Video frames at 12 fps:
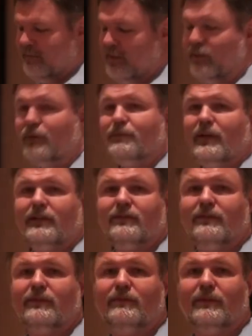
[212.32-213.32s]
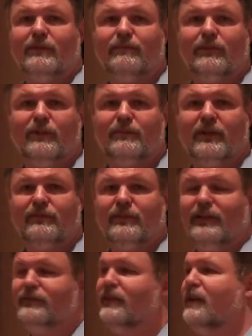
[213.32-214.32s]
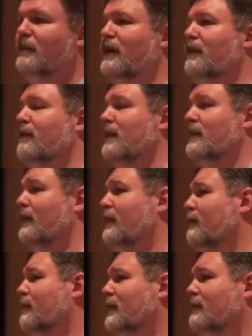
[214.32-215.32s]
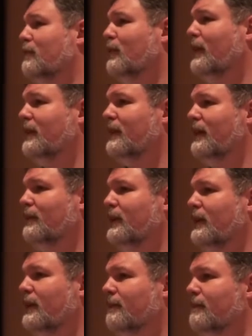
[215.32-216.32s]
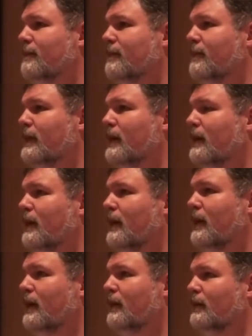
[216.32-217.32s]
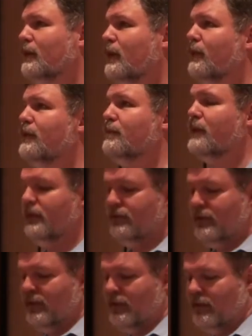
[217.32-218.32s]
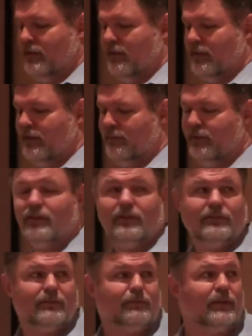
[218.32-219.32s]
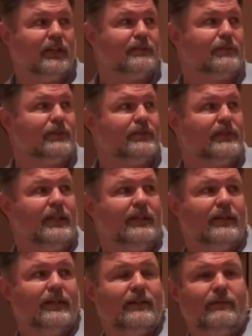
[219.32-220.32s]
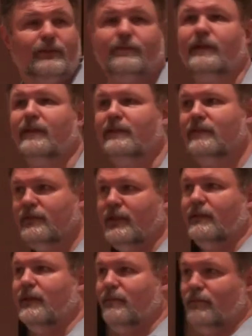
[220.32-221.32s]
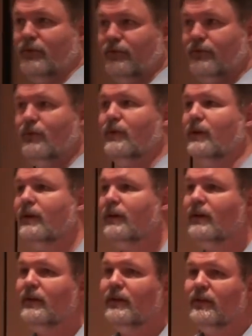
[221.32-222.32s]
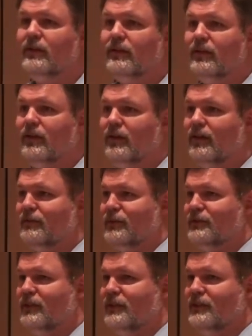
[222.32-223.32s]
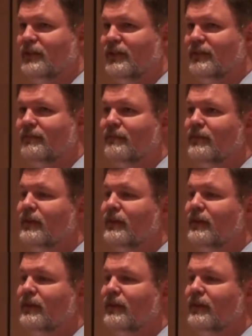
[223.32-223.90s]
Never products, no price rises there. As a matter of fact, I would even make the point that we lowered the price there because the price per seat, which we had set up before the recession hit,